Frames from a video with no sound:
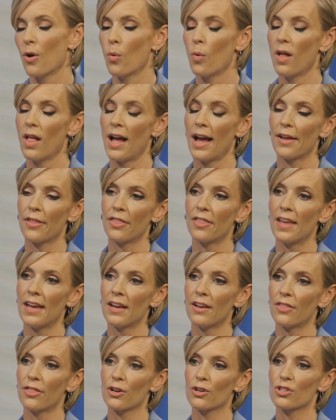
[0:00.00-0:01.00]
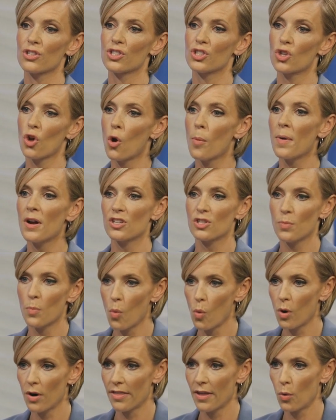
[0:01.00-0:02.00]
Well, I think there's so much
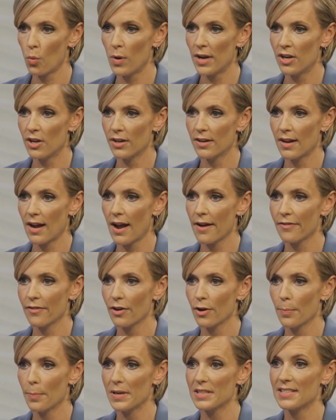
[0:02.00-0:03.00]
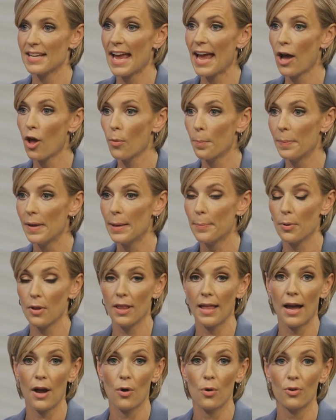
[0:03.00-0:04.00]
more that we could cover, but to help
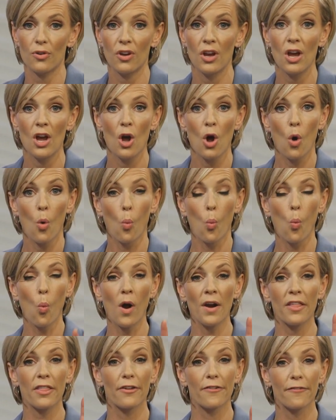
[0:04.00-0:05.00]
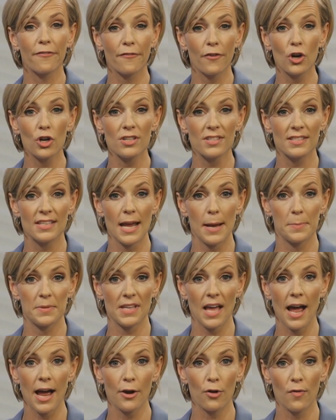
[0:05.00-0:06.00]
people out, one of the first steps
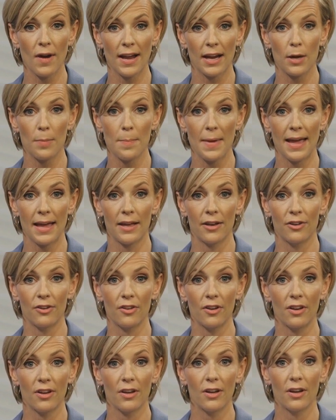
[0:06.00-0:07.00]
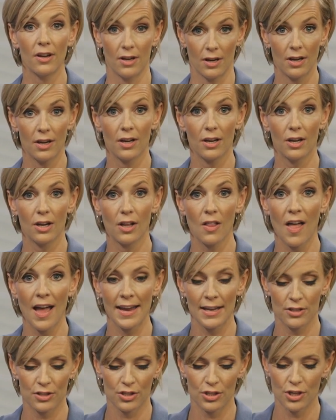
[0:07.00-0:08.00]
I recommend
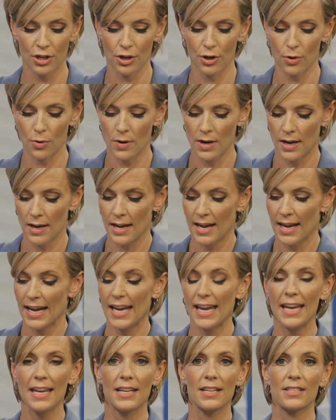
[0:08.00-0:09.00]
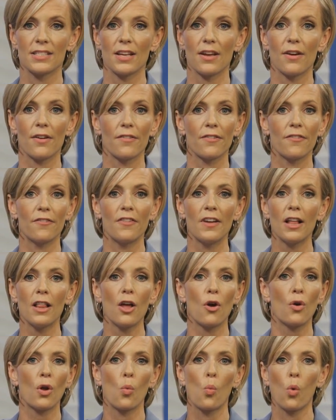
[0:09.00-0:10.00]
clients do is fill
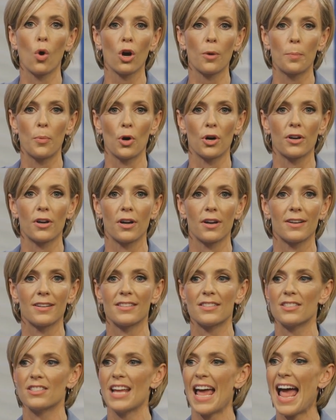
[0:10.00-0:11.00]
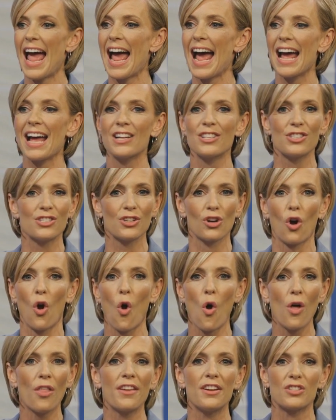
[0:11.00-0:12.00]
out a workbook to answer
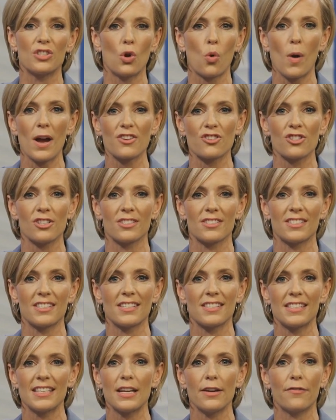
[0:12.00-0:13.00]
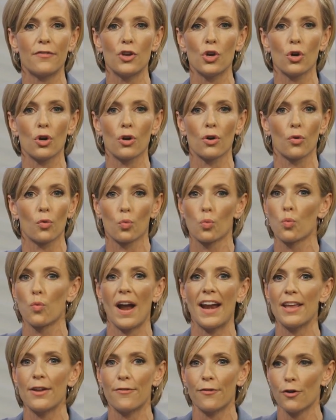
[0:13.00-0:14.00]
all these questions to see if you're
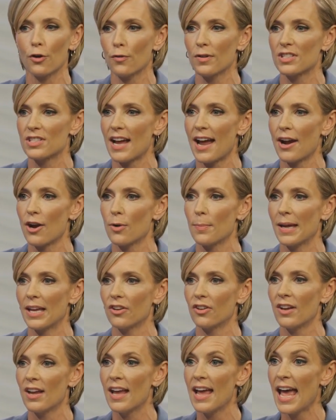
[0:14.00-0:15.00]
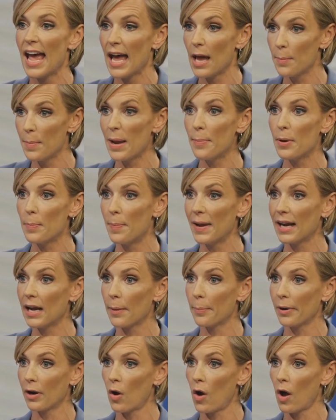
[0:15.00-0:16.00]
ready for retirement, and maybe pick
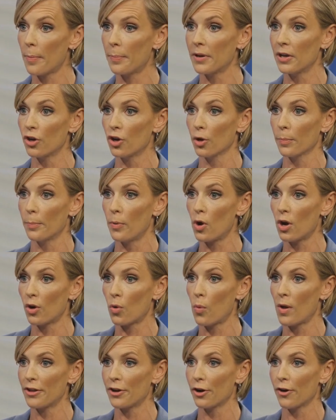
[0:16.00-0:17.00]
up a copy of your book while